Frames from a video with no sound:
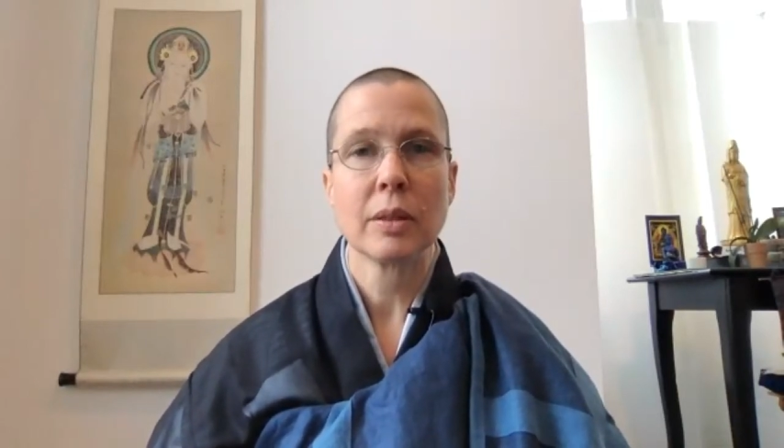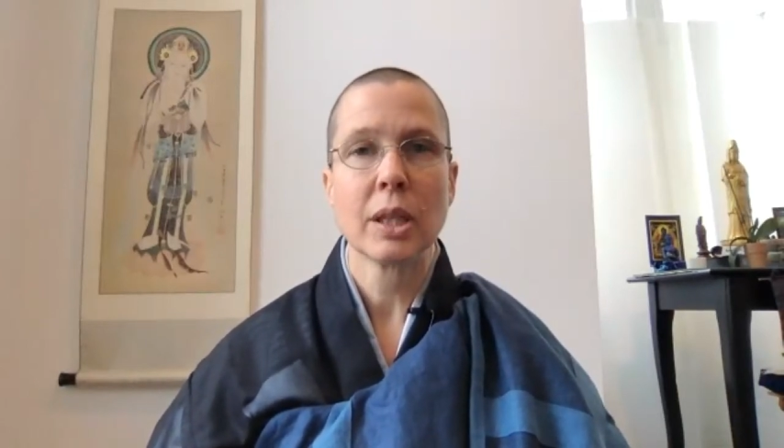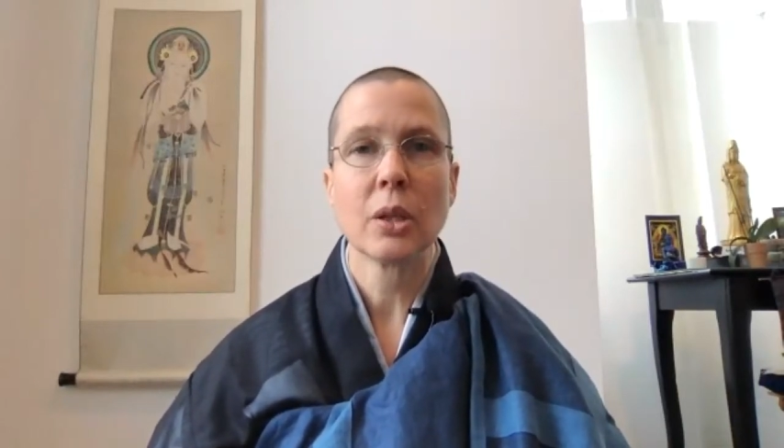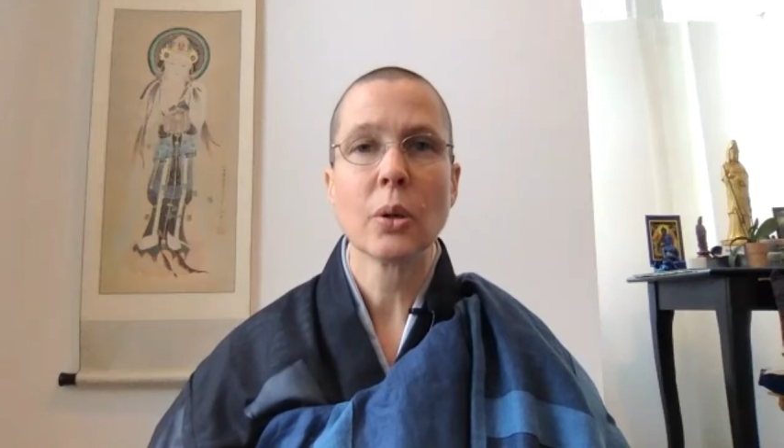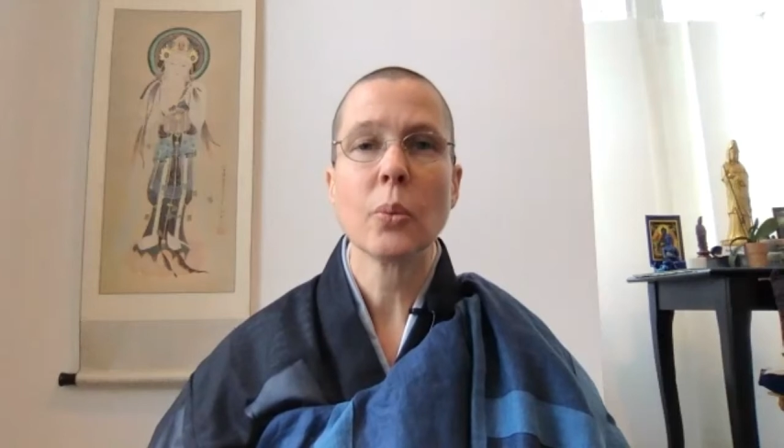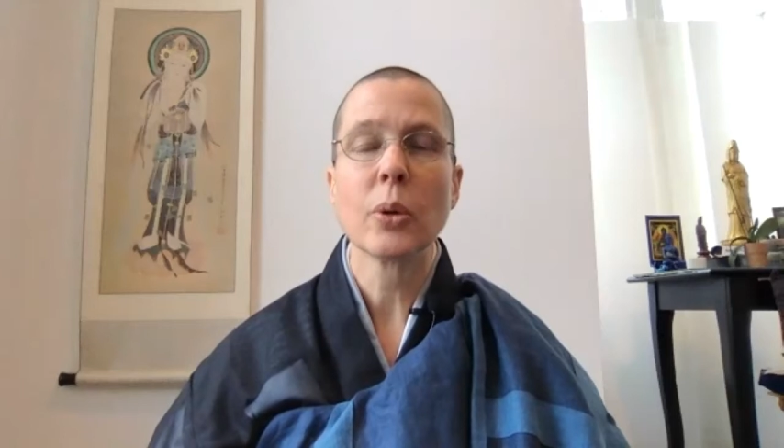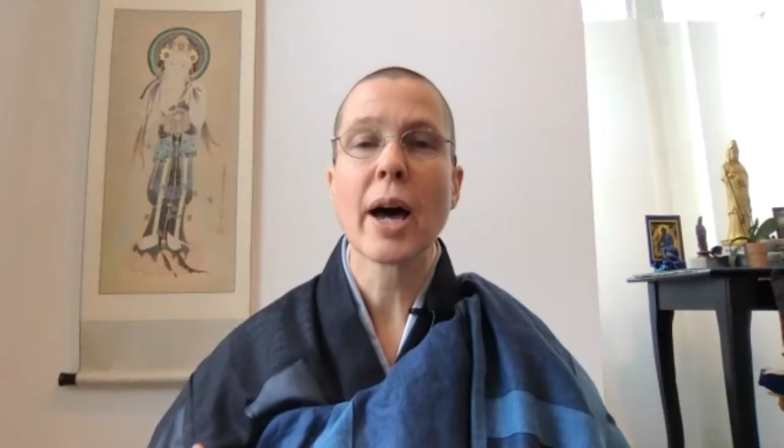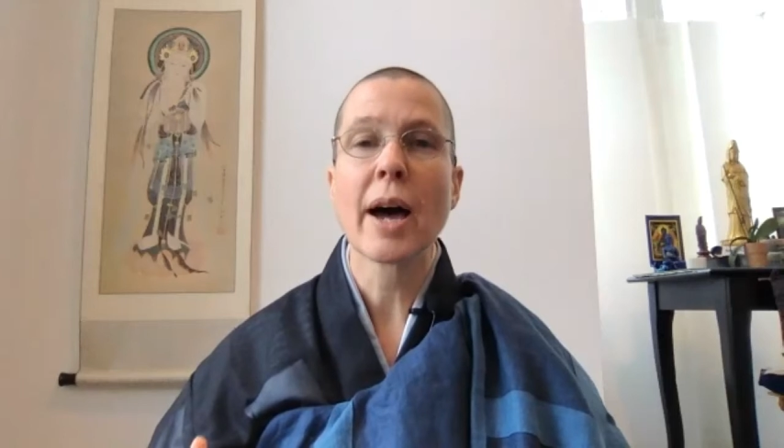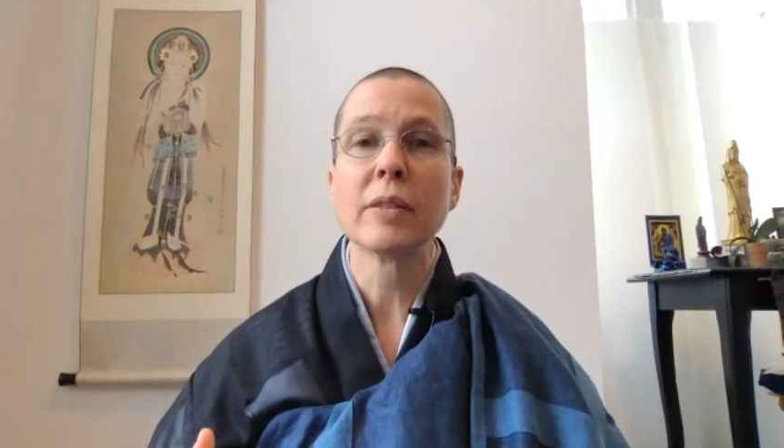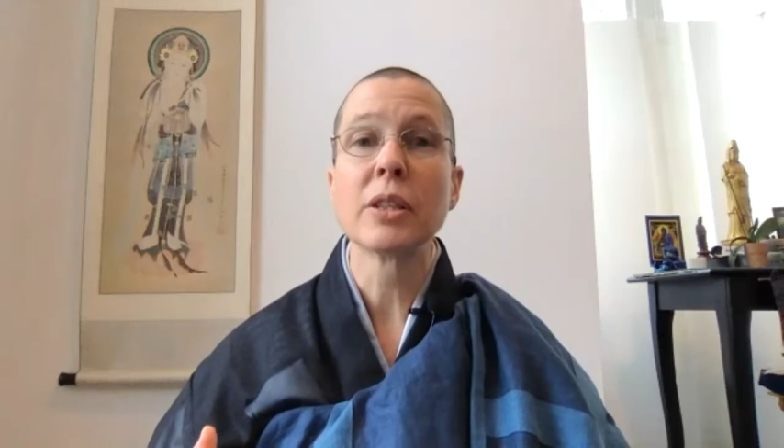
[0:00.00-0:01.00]
You know, we'll
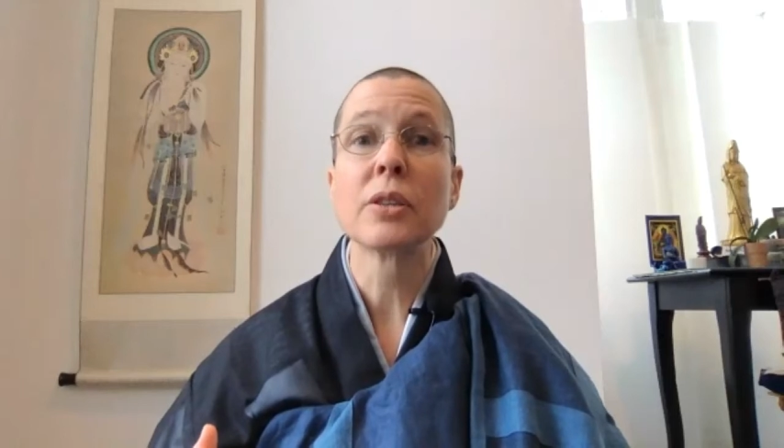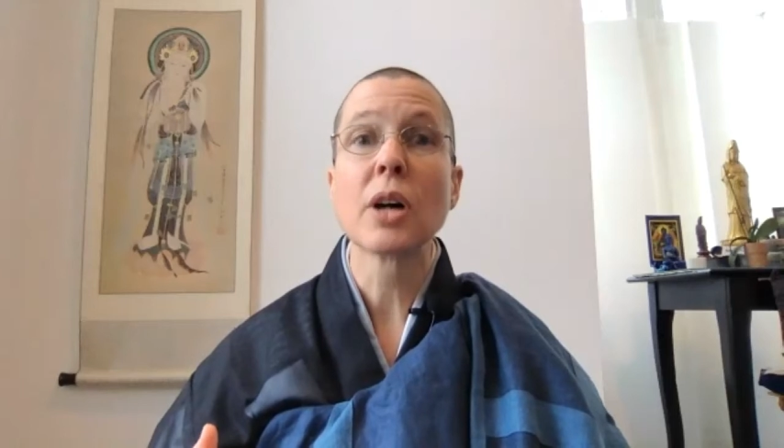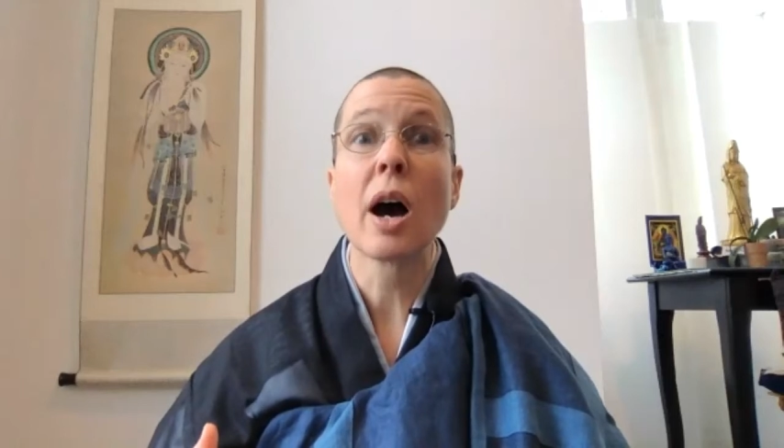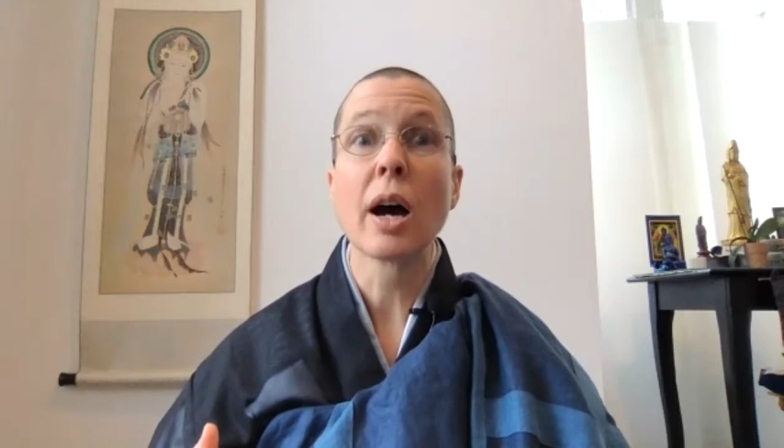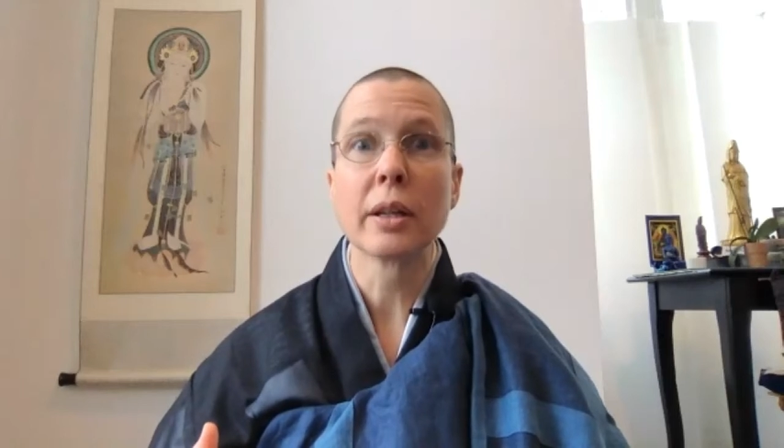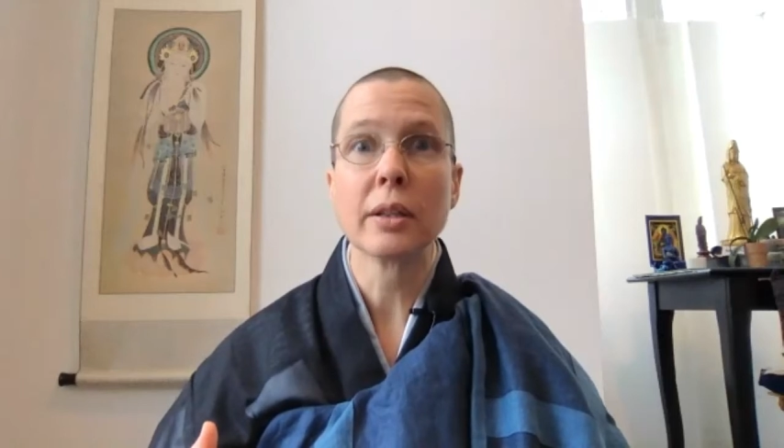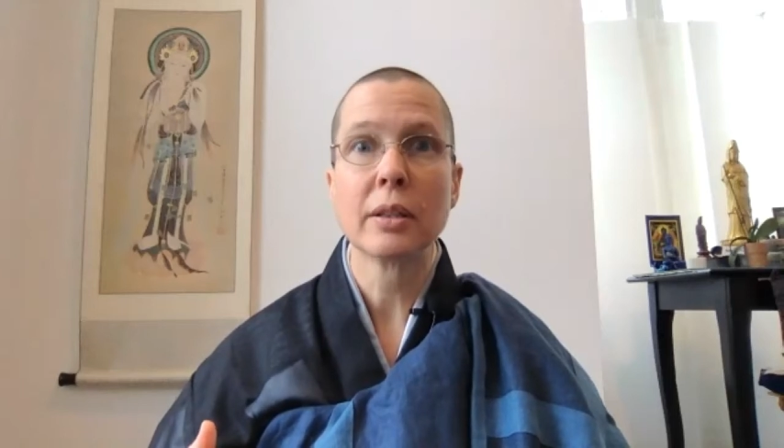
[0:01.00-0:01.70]
have a thought